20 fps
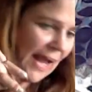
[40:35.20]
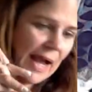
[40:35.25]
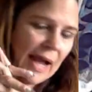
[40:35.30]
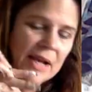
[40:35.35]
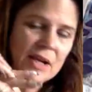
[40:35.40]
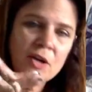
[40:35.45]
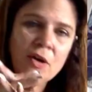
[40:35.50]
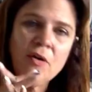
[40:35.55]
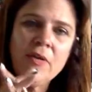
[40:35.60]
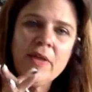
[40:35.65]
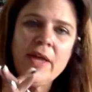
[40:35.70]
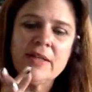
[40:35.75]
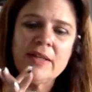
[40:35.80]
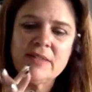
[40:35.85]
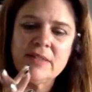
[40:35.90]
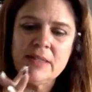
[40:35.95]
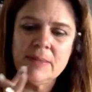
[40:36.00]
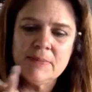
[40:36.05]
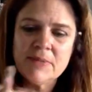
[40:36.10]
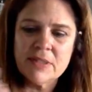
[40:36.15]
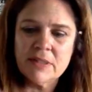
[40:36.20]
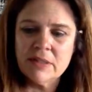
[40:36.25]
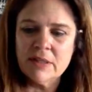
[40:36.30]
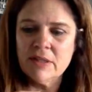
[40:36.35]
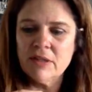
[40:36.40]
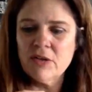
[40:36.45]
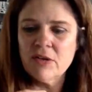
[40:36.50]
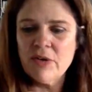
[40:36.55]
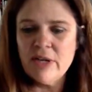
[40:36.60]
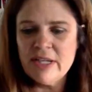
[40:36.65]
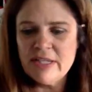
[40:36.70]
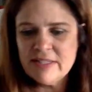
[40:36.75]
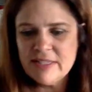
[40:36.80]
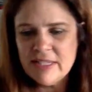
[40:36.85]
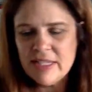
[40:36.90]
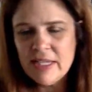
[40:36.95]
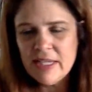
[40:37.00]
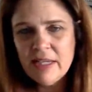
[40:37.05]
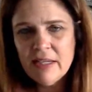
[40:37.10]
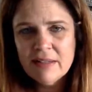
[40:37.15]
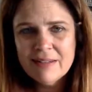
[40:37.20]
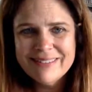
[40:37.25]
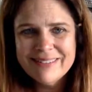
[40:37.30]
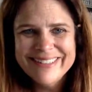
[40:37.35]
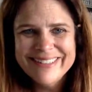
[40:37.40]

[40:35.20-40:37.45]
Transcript: I know that seems a little crazy.